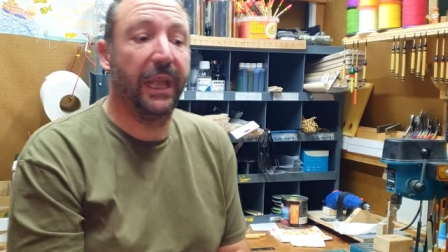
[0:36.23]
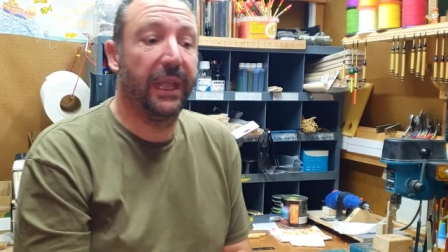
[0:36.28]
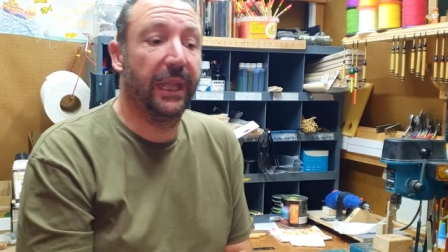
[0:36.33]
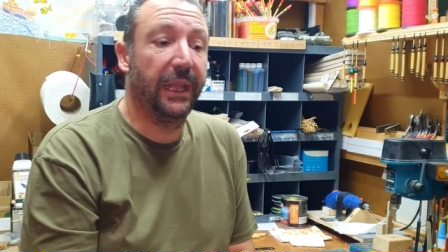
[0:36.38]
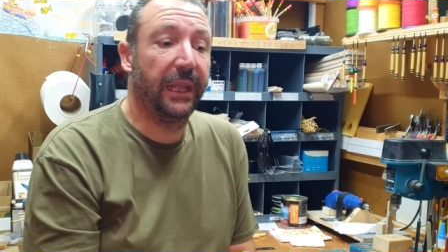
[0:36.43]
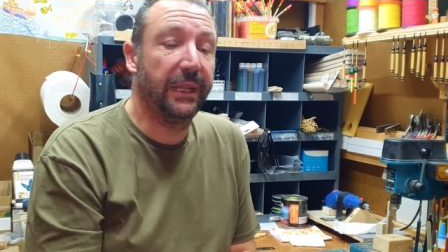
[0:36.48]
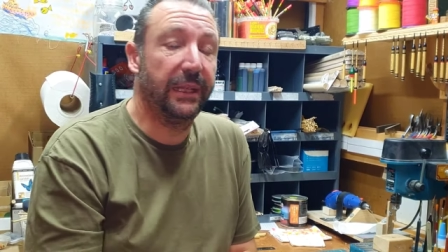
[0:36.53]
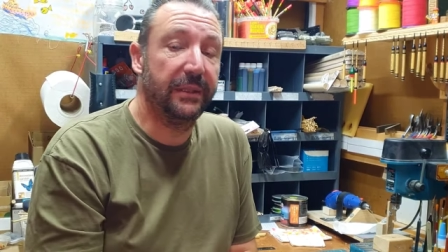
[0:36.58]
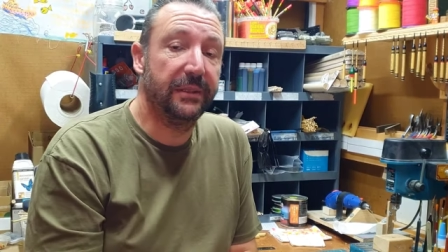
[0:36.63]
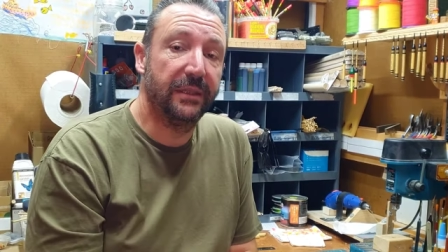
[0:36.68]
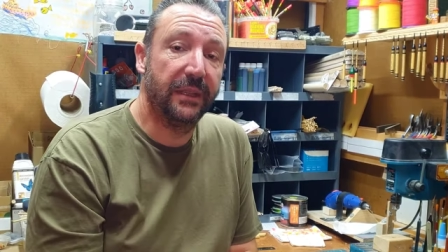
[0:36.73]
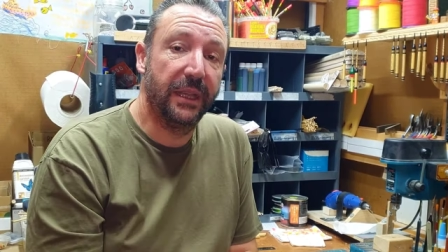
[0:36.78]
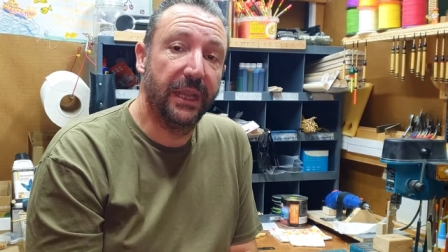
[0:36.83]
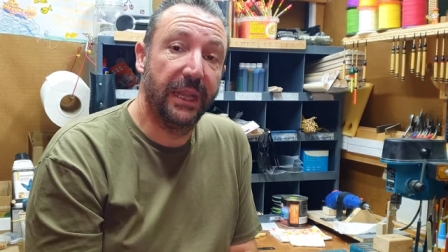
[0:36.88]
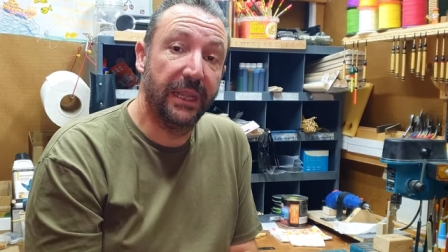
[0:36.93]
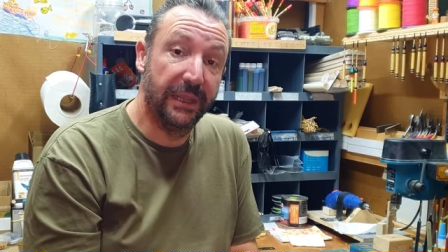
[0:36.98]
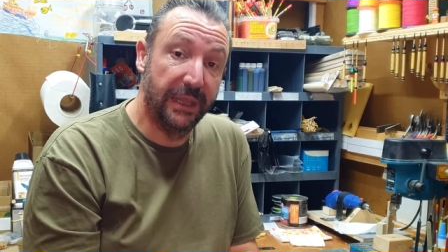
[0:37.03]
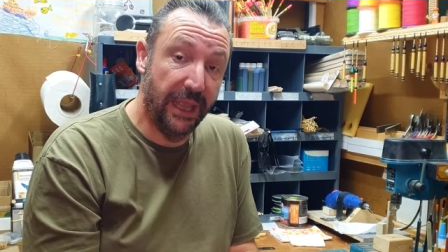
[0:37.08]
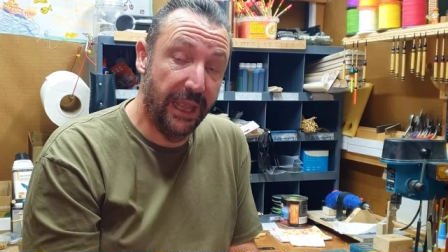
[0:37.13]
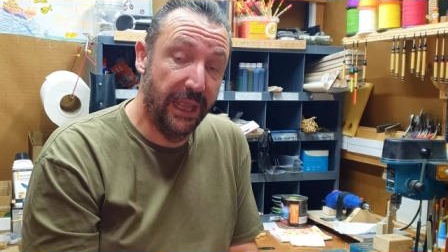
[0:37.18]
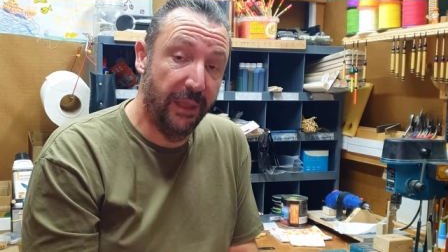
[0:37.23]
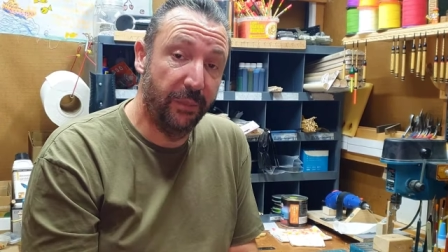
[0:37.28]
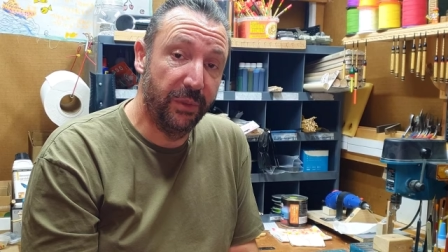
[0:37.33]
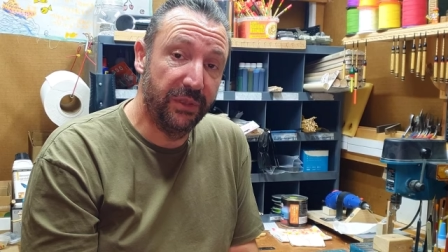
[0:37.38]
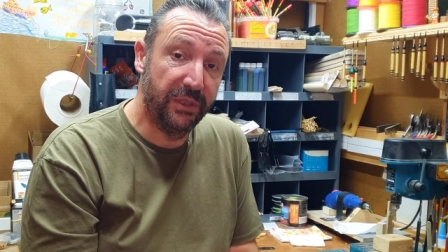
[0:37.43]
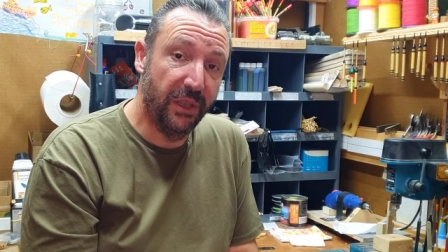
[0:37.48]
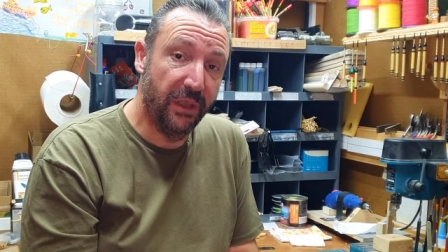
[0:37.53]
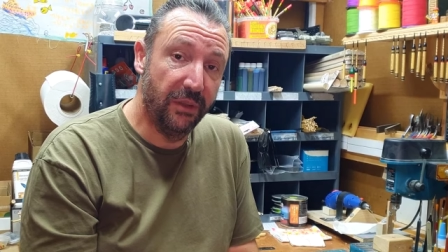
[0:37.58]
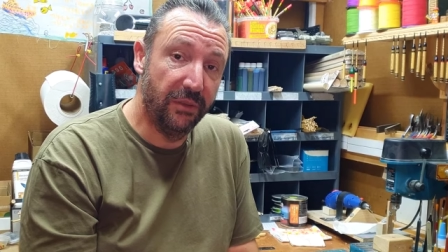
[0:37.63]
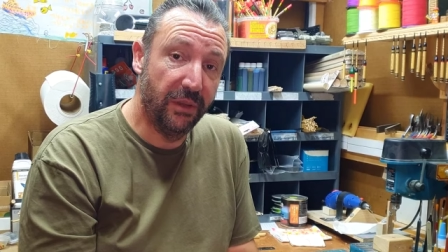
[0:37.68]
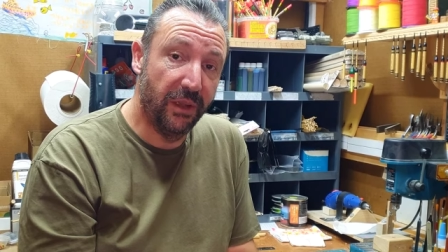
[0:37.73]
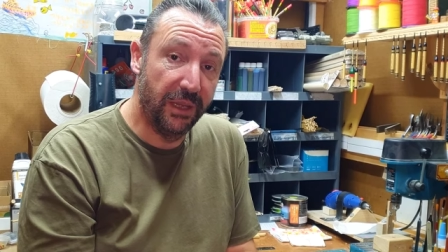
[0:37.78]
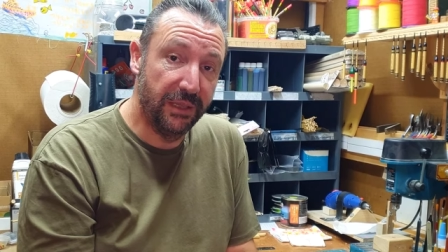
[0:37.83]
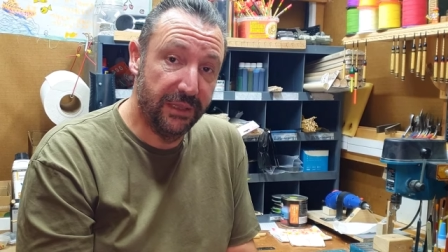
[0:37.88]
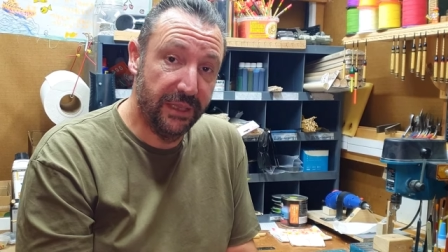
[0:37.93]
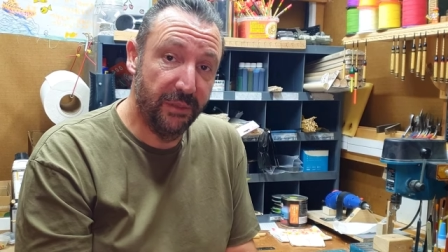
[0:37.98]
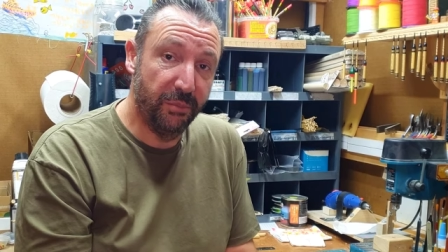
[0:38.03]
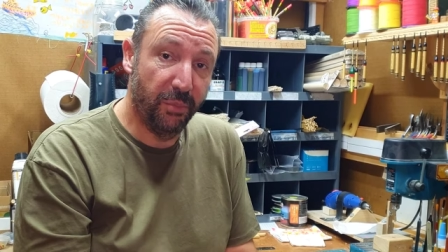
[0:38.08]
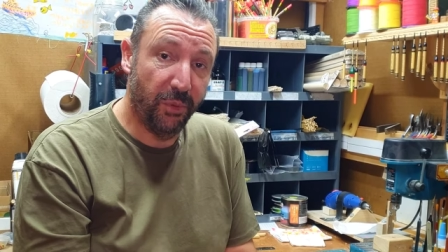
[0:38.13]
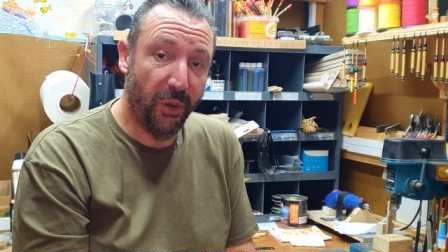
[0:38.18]
And in that episode
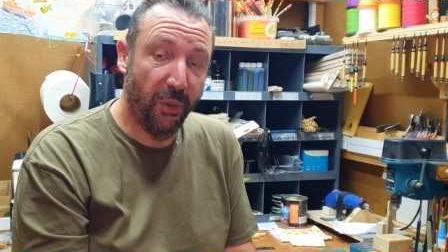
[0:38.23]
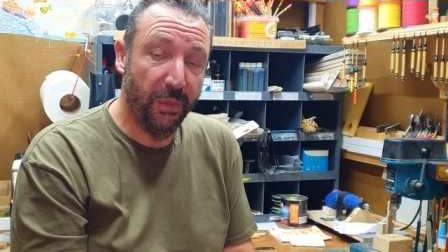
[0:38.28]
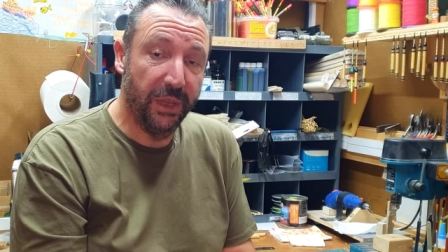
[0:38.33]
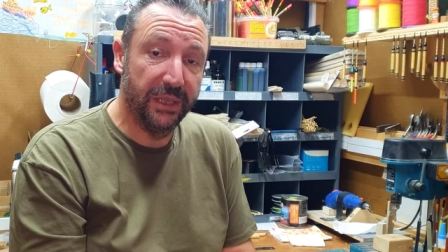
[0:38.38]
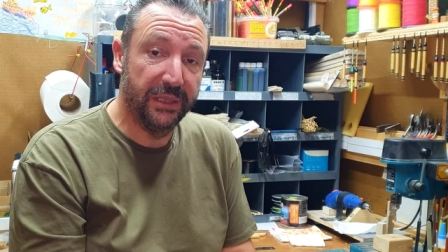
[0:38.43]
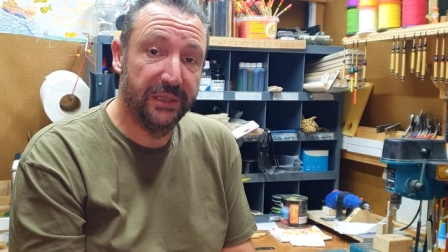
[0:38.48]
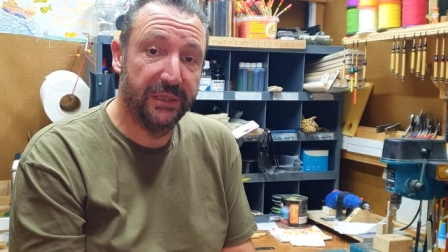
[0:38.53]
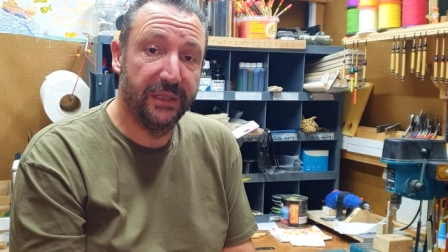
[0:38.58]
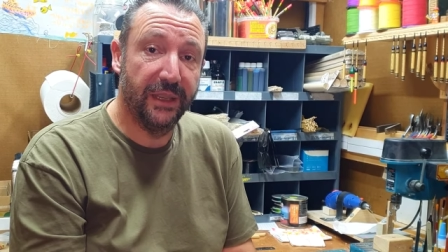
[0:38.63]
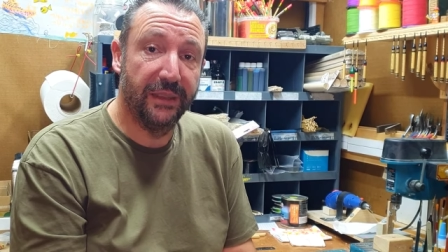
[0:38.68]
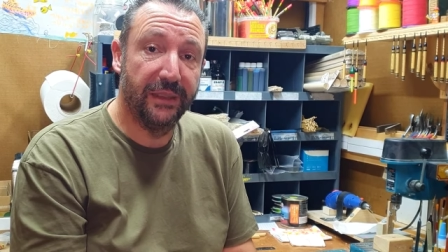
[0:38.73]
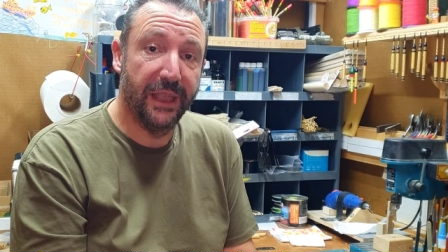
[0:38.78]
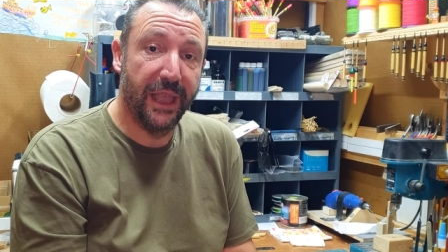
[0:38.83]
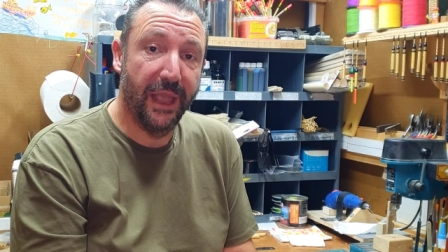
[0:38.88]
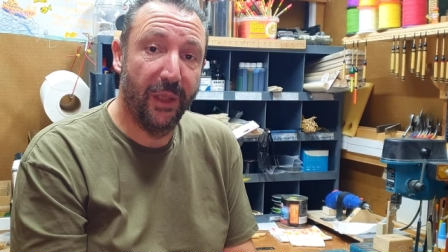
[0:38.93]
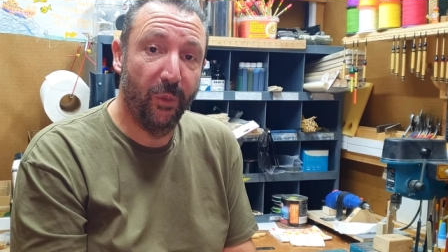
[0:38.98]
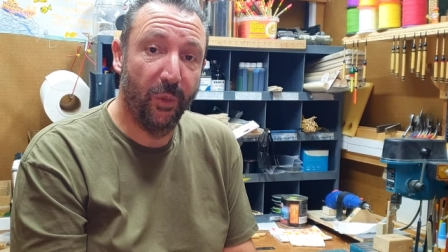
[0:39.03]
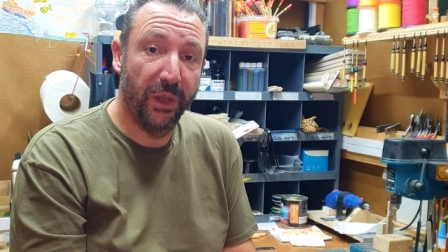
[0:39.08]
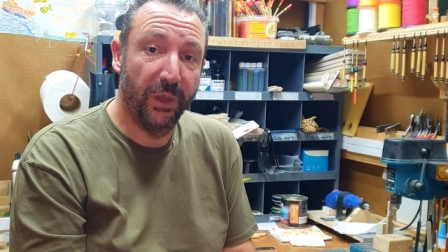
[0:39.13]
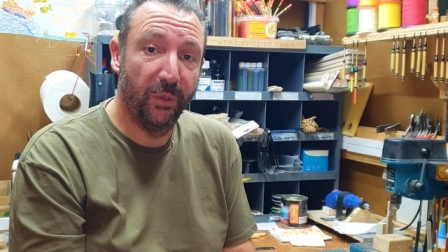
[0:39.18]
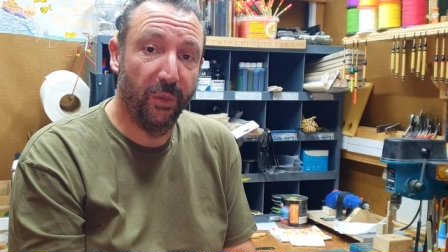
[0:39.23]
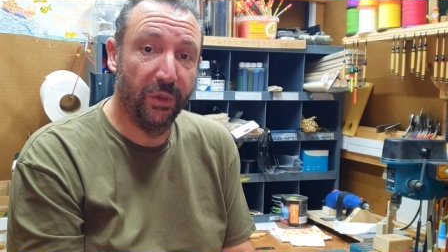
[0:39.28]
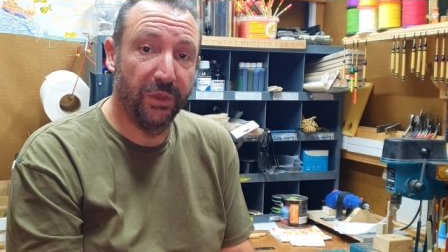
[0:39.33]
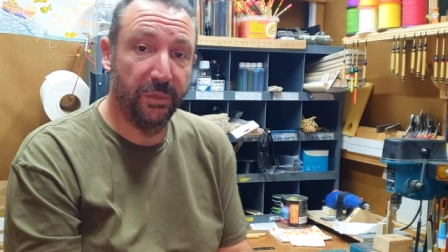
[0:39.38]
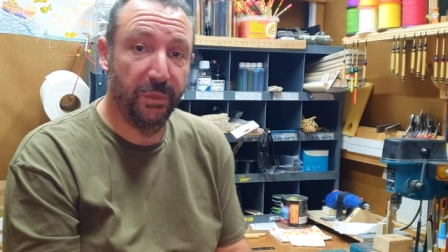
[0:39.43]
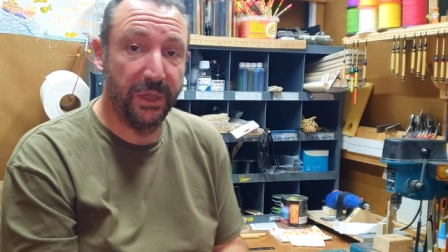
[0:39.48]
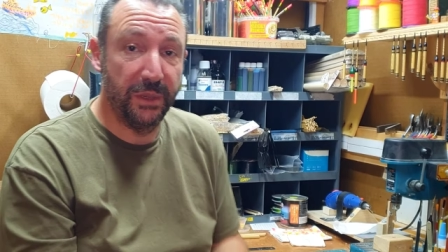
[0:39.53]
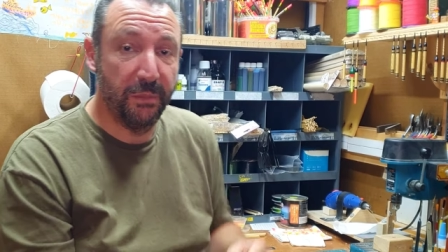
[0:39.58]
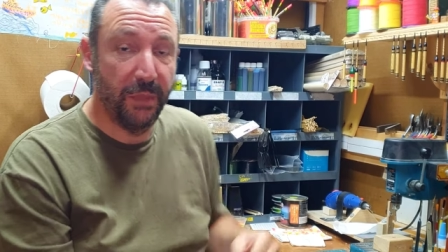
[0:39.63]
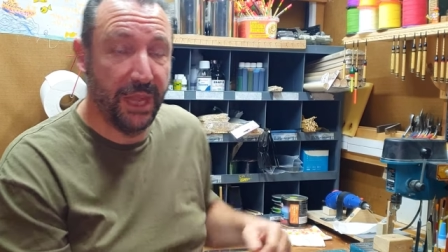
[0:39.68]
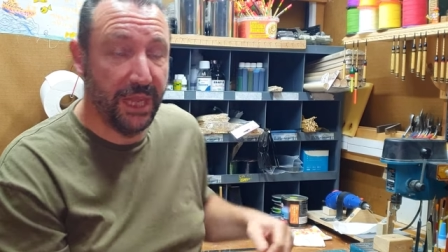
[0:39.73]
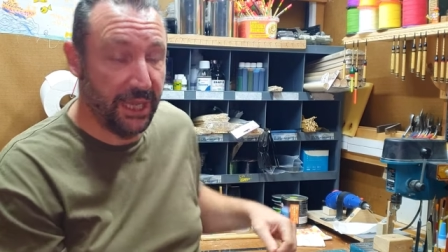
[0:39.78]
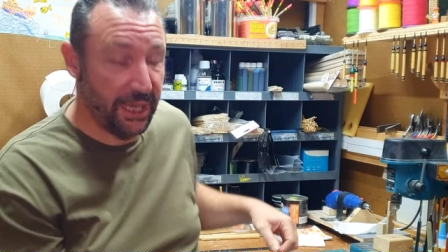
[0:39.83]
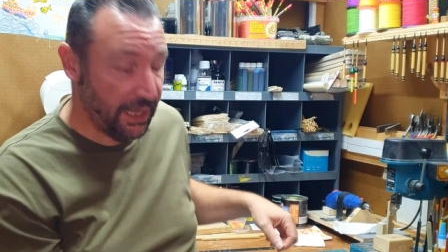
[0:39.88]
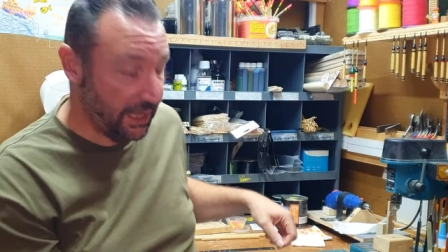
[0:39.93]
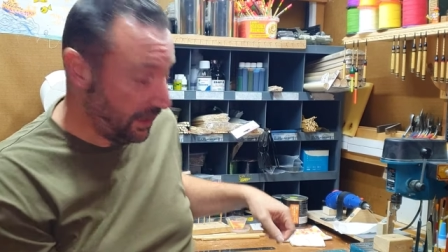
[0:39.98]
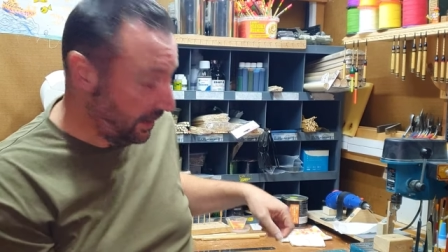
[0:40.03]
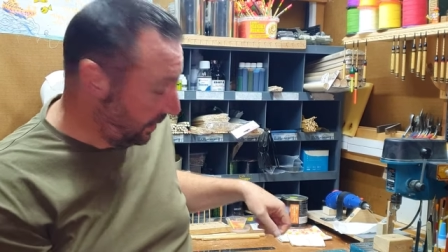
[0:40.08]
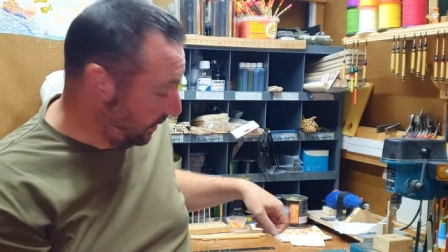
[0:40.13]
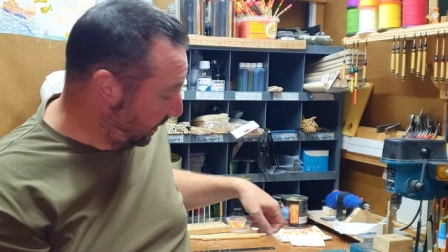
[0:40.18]
I did promise that we would be
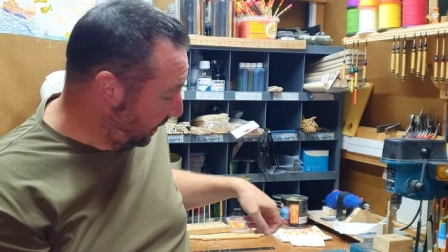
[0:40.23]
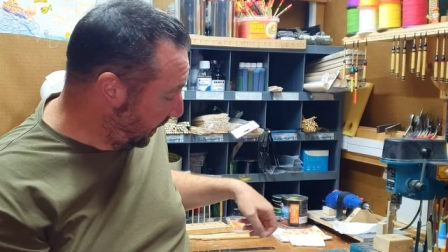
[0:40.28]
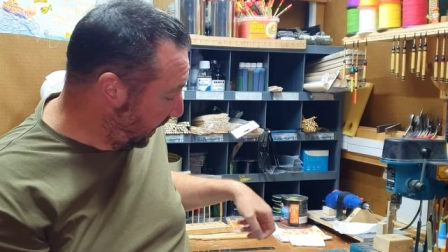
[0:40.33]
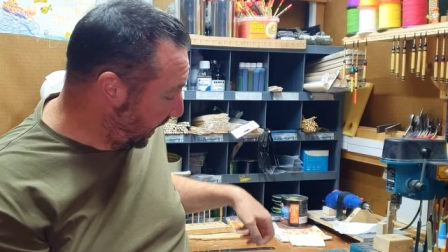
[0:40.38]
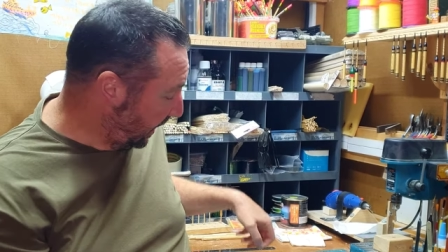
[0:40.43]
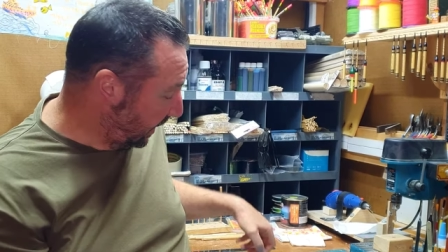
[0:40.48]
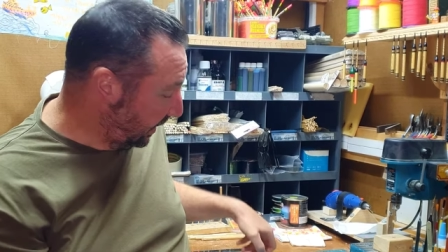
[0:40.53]
making